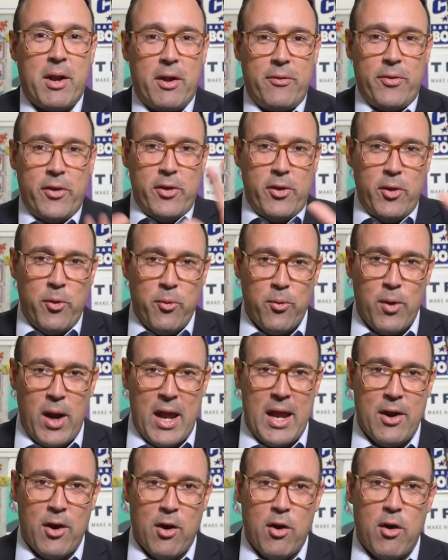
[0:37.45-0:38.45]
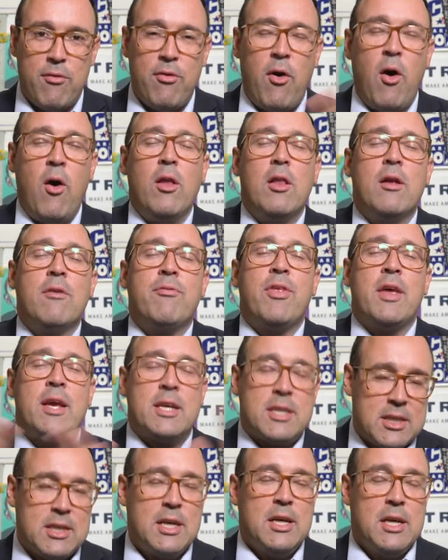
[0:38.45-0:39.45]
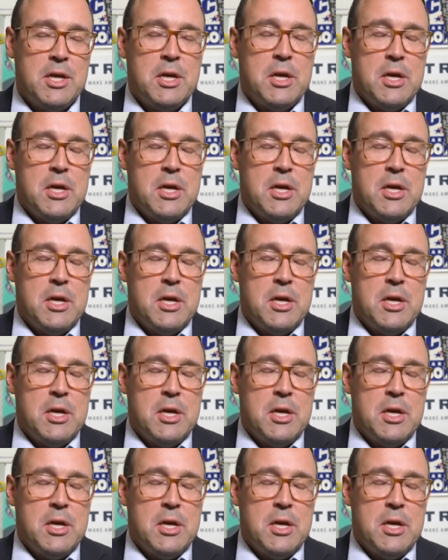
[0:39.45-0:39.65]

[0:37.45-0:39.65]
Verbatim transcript: But under the radar of all of this